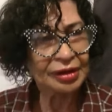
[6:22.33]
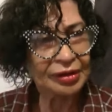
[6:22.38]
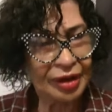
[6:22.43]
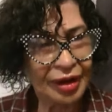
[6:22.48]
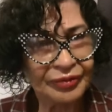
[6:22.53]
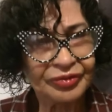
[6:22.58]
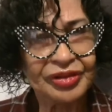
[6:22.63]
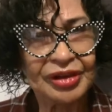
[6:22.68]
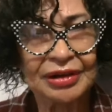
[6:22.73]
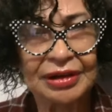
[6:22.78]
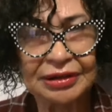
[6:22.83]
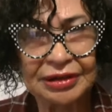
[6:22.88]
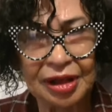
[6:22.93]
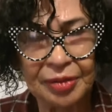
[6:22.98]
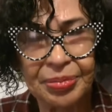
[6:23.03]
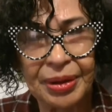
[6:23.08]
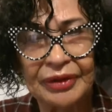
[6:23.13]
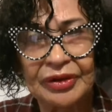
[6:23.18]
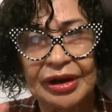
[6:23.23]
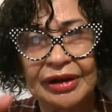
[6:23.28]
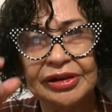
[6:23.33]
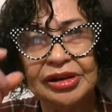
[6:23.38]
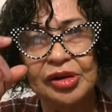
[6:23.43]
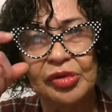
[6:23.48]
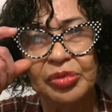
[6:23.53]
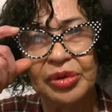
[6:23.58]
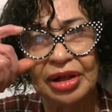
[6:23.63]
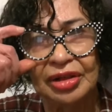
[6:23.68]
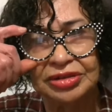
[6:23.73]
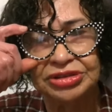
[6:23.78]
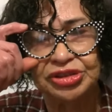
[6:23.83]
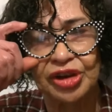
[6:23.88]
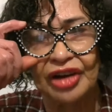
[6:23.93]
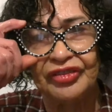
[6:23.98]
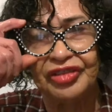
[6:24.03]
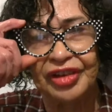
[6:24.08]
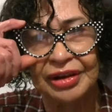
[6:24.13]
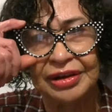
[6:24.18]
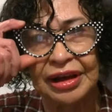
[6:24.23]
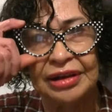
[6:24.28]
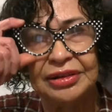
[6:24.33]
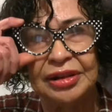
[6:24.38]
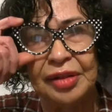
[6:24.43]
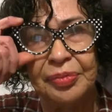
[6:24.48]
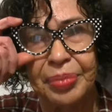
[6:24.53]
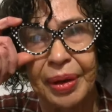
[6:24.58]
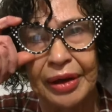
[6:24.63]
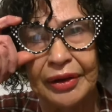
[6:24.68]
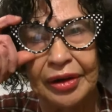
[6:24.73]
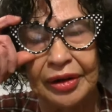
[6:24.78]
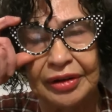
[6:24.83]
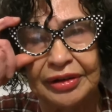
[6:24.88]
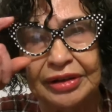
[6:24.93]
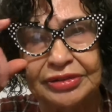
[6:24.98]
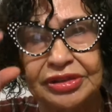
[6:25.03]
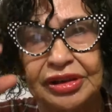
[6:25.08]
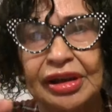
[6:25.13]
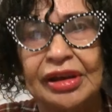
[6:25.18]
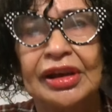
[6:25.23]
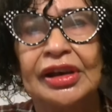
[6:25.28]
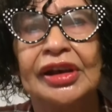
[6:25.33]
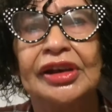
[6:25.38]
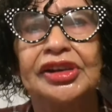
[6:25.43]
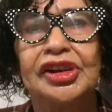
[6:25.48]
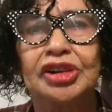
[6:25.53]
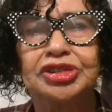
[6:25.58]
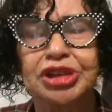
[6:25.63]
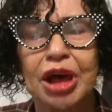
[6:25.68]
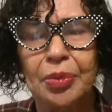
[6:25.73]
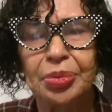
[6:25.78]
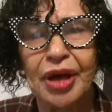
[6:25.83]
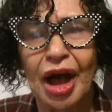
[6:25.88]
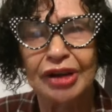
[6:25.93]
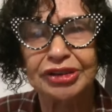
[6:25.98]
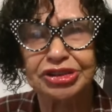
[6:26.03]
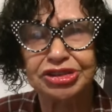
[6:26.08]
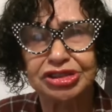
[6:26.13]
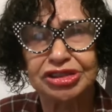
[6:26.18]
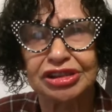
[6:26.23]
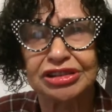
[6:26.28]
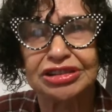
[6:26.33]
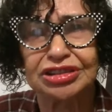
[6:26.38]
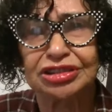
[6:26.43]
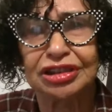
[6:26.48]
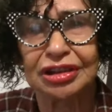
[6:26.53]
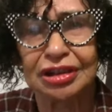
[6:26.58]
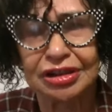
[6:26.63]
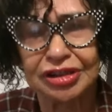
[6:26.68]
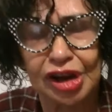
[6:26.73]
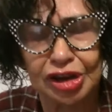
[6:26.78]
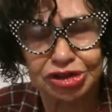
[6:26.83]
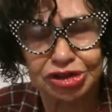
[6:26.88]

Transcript: You know, I'm feeling a little better, and you will start feeling a little better because your subconscious